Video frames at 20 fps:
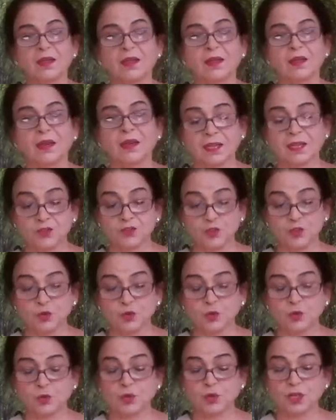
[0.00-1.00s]
And as you
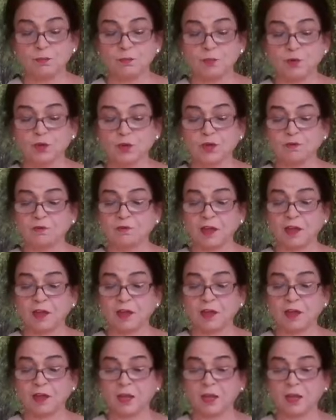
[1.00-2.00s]
know, the motor
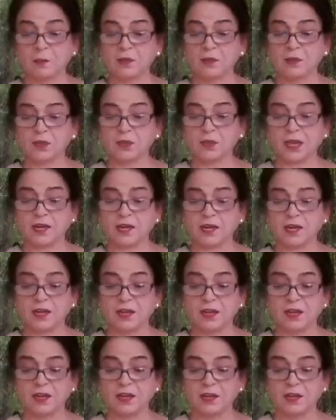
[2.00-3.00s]
fibers carry
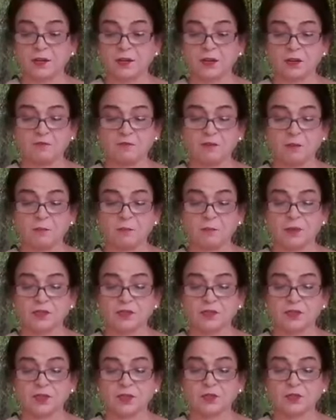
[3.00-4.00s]
nerve
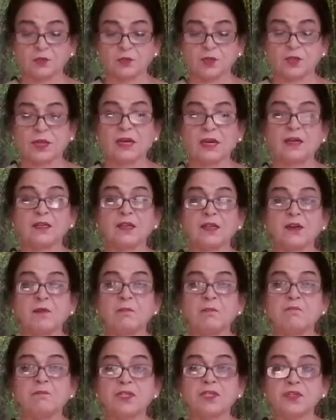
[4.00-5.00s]
impulses to
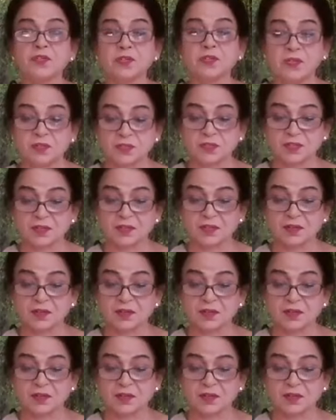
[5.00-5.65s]
skeletal muscles,